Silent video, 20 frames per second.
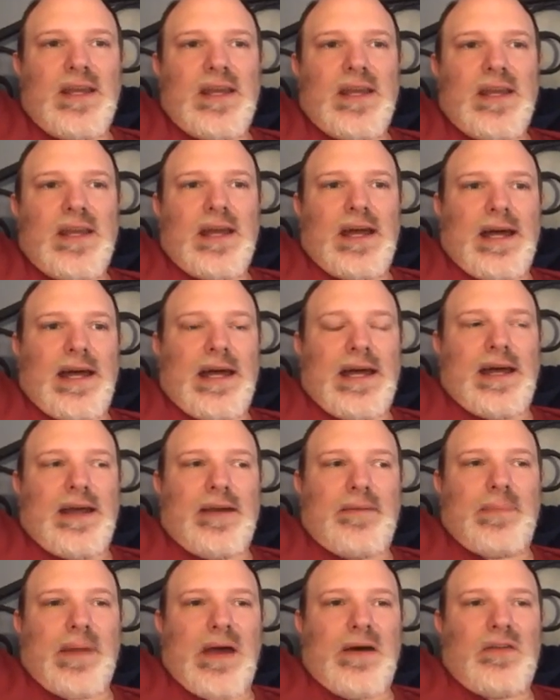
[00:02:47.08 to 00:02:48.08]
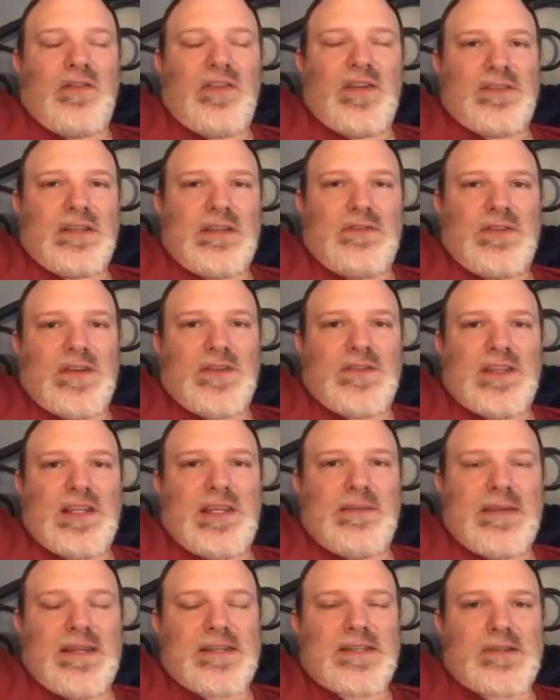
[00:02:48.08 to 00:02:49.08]
about a
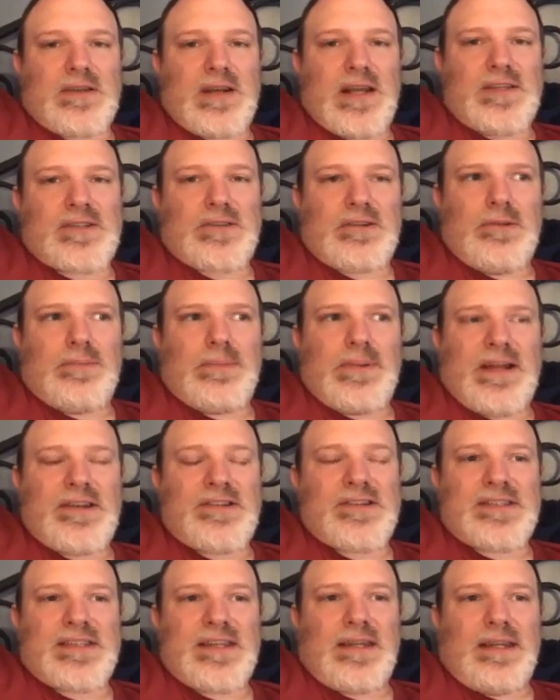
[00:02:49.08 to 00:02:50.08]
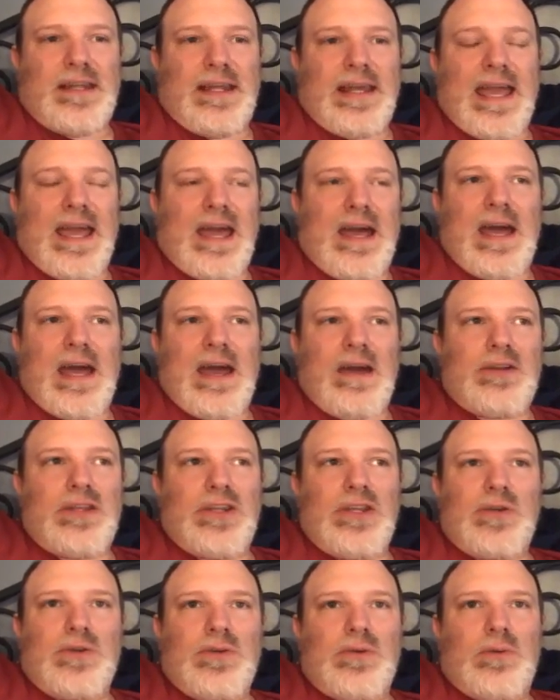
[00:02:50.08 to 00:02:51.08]
50-50 mixed race group, and I just said, like, how do
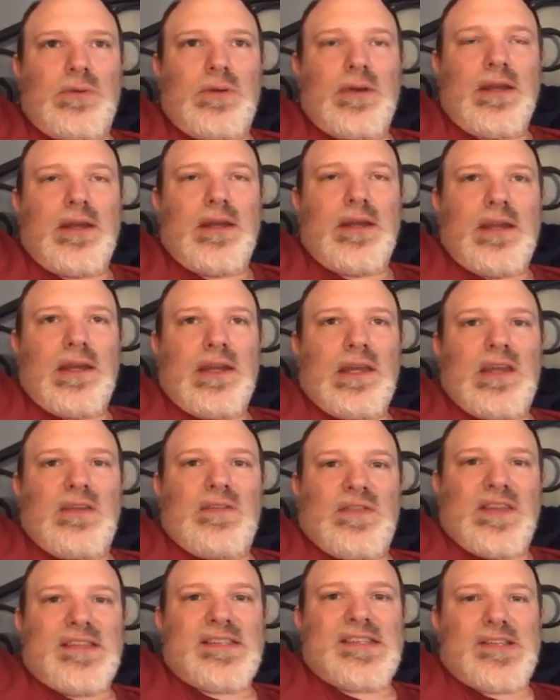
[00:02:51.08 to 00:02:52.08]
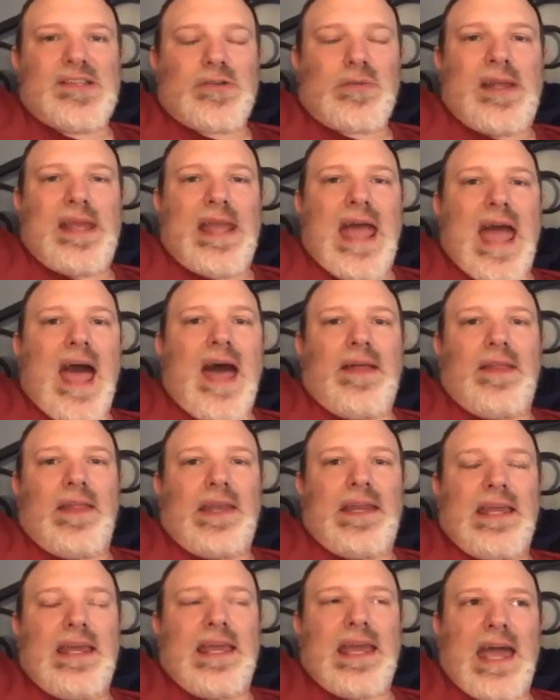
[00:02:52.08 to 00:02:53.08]
you, if this is
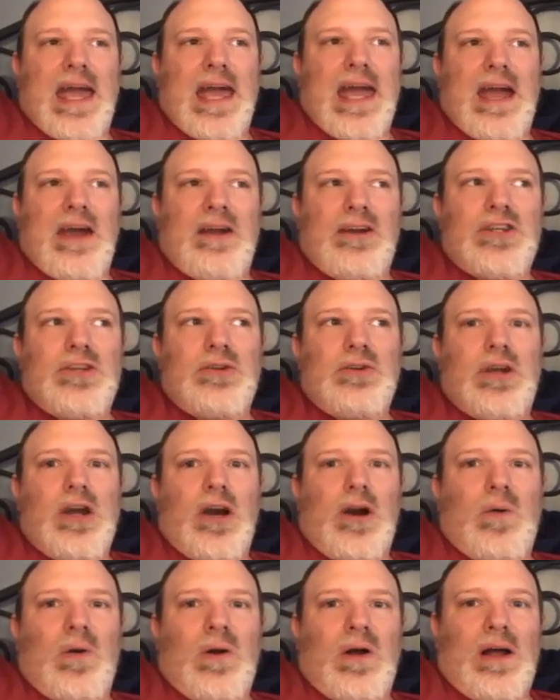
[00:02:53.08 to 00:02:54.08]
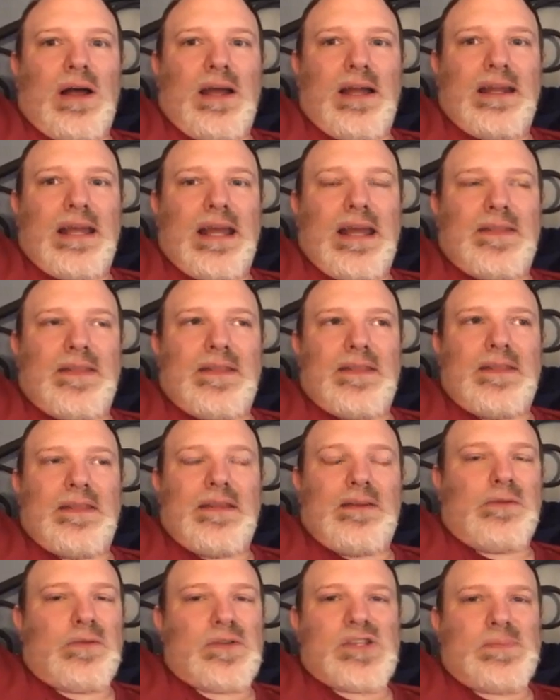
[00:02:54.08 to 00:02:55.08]
reality, how do you go on? And
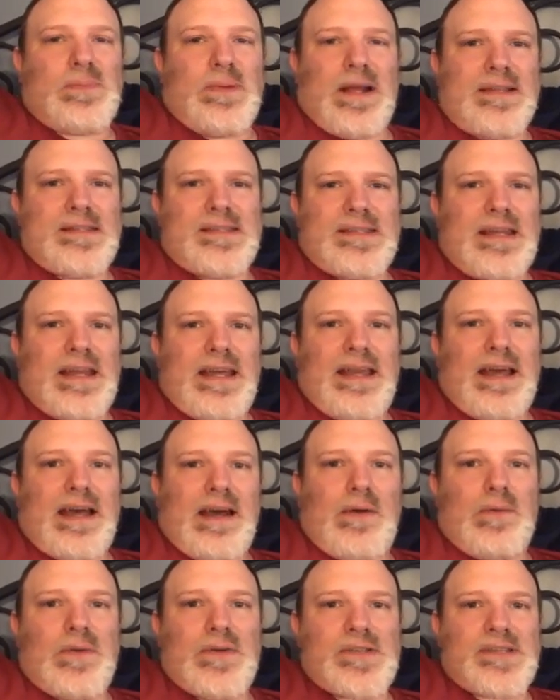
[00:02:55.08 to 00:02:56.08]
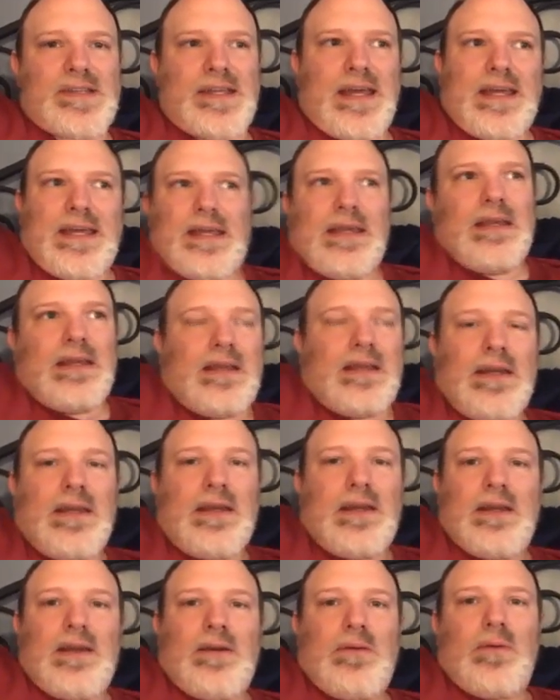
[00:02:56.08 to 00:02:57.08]
the response that I got was like,
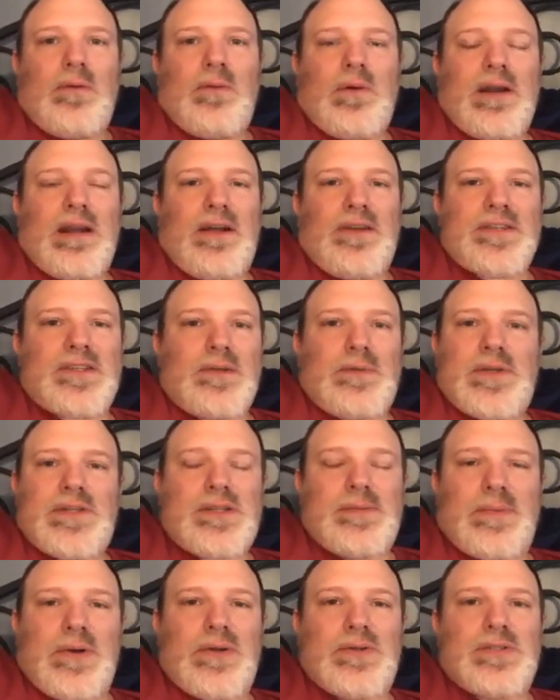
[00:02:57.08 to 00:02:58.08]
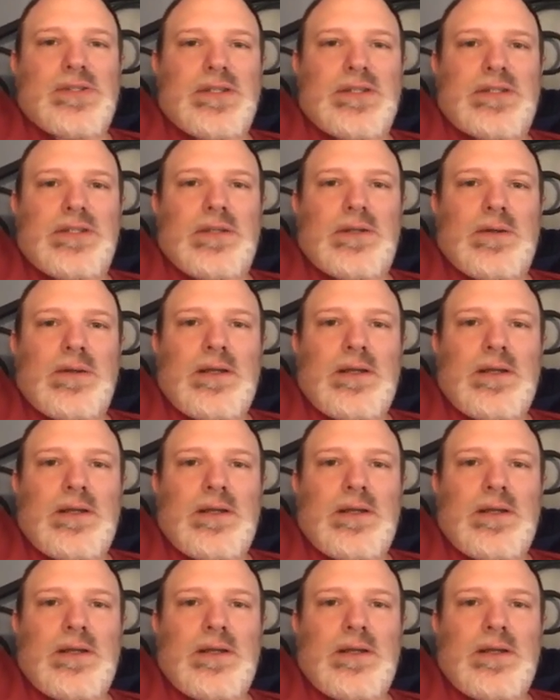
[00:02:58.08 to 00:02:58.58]
well, what else are we supposed to do?